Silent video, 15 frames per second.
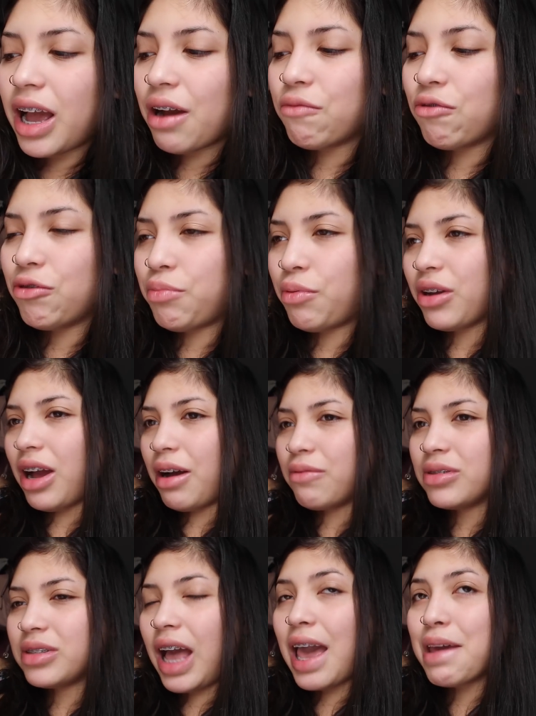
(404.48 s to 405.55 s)
at one point I
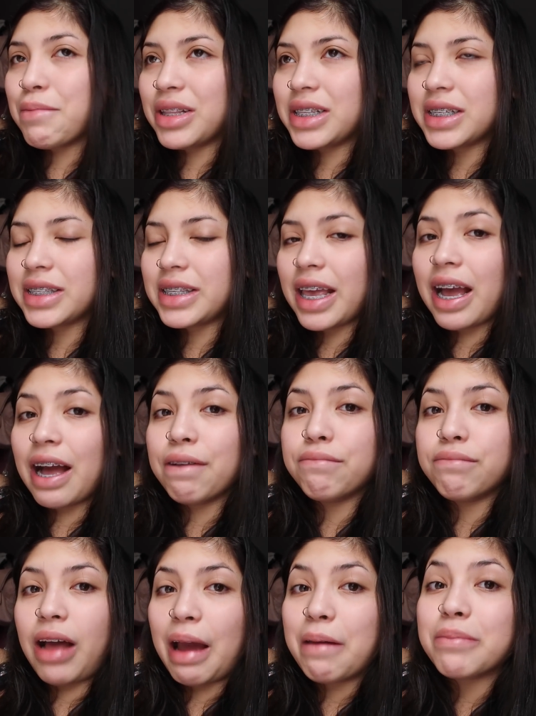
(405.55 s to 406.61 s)
meant to say
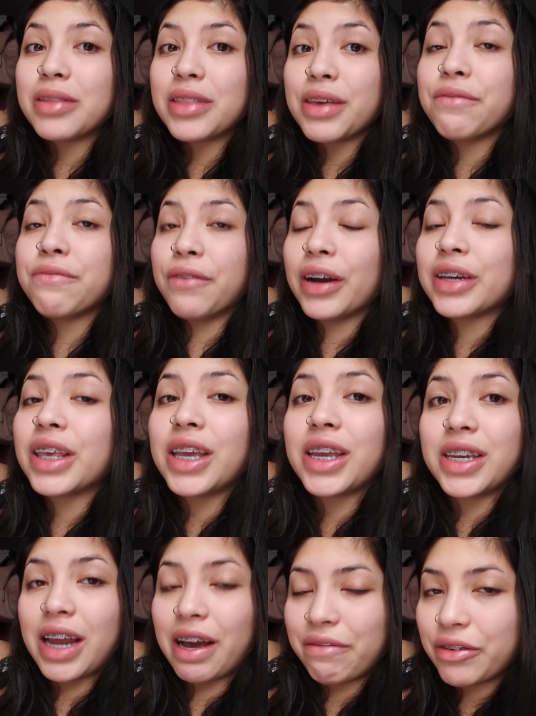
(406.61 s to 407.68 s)
I'm the
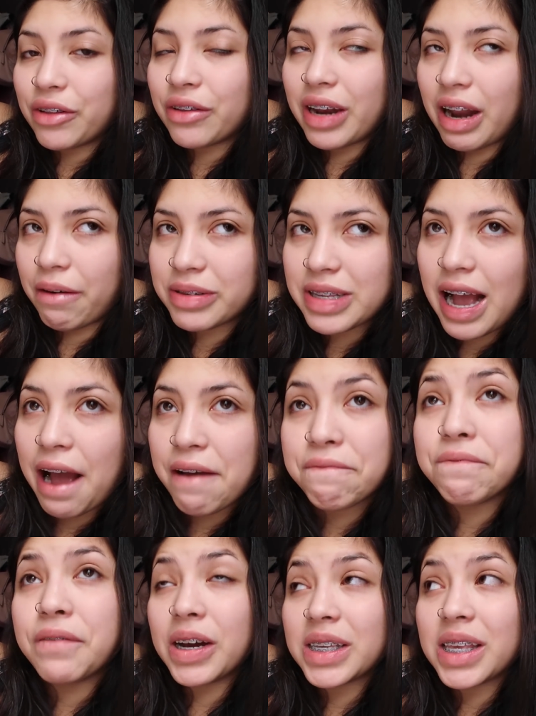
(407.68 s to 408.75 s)
fucking devil, and I was like, I'm
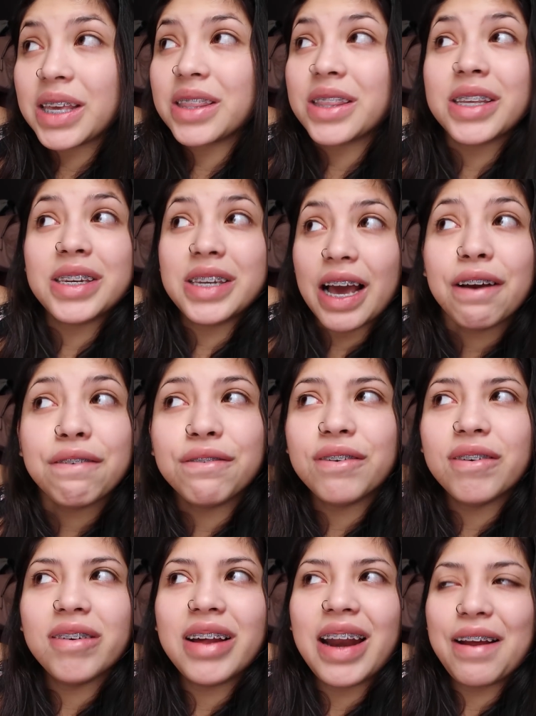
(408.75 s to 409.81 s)
fucking the
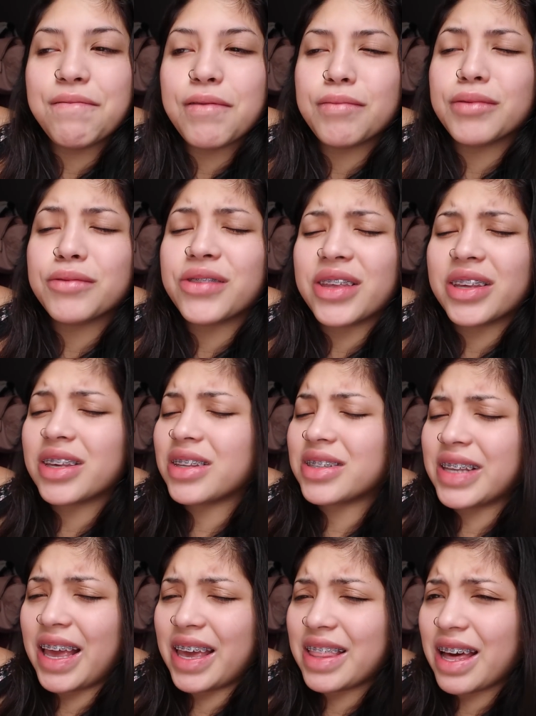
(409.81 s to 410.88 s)
devil. And I remember
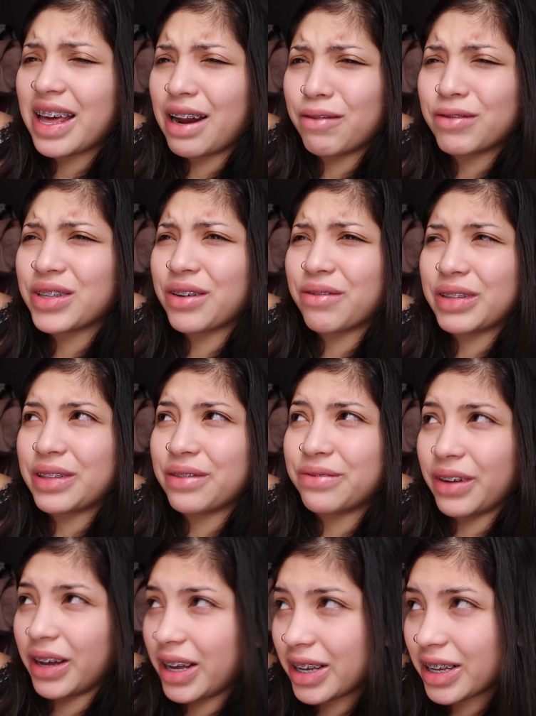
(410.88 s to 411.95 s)
saying that, and I was like, what the
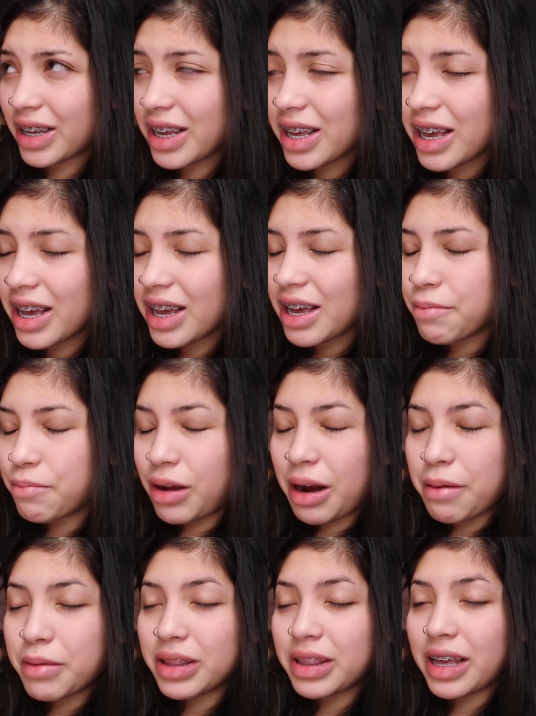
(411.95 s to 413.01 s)
fuck? But
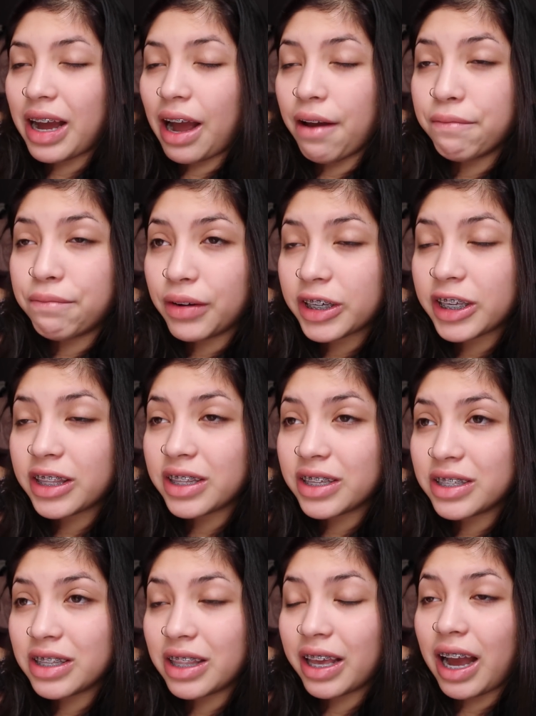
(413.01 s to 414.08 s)
I meant like, I'm
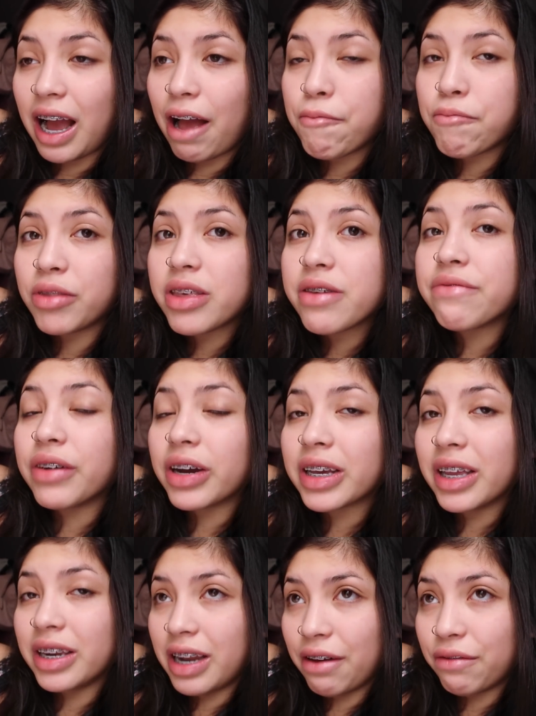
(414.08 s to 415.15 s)
the
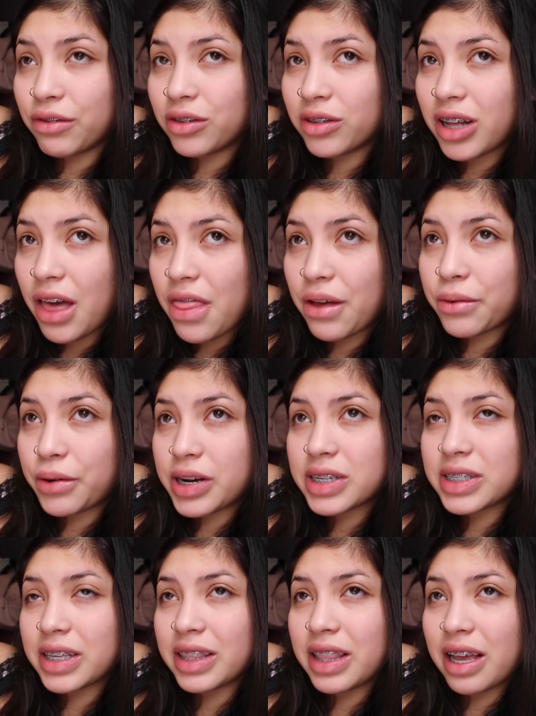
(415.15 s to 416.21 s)
fucking devil. And then when I
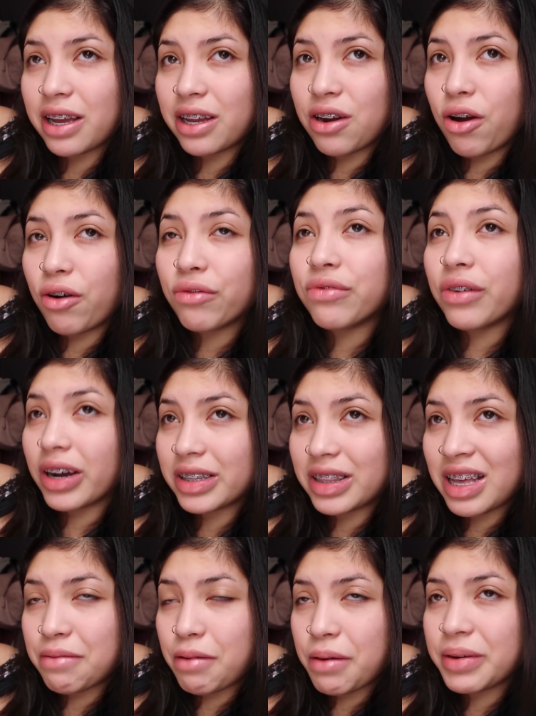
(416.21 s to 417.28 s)
said like, no, fuck
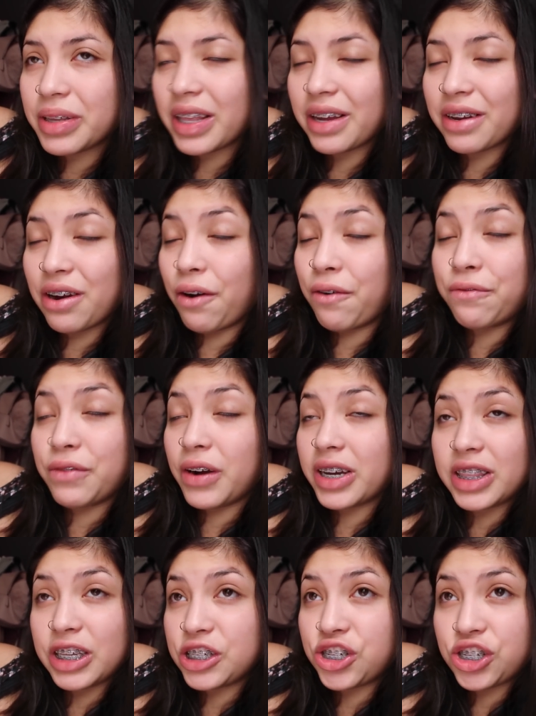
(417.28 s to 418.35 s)
them, I meant like, no,
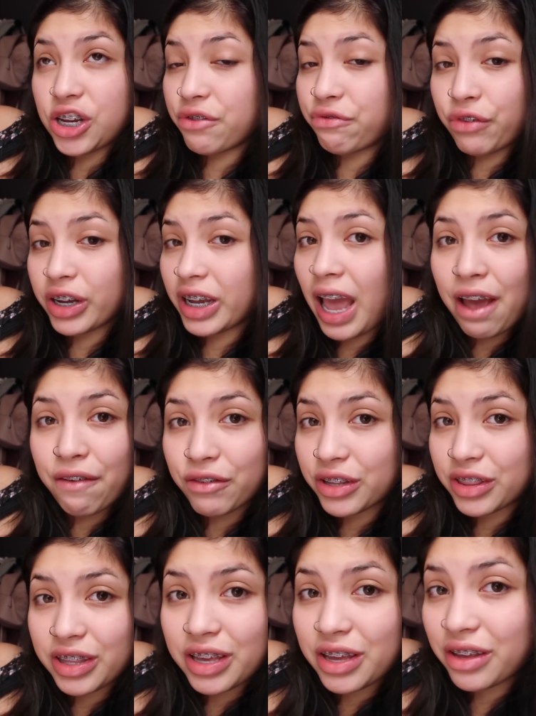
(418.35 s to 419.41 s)
fuck this shit, fuck
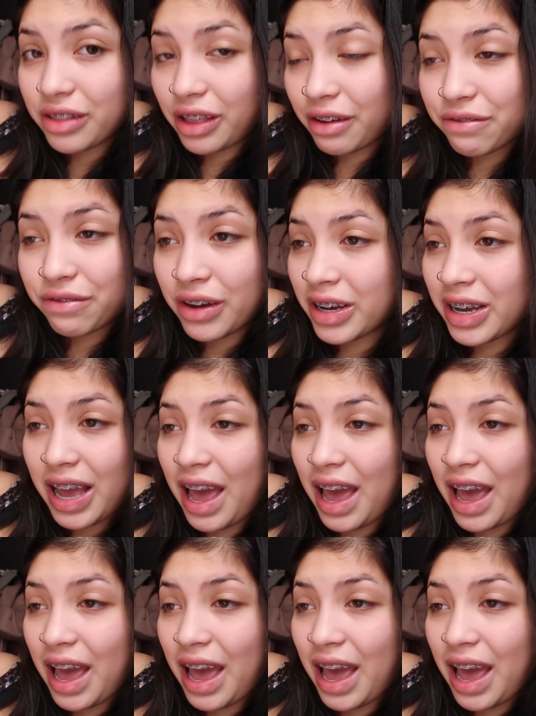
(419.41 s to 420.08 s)
everything, like, fuck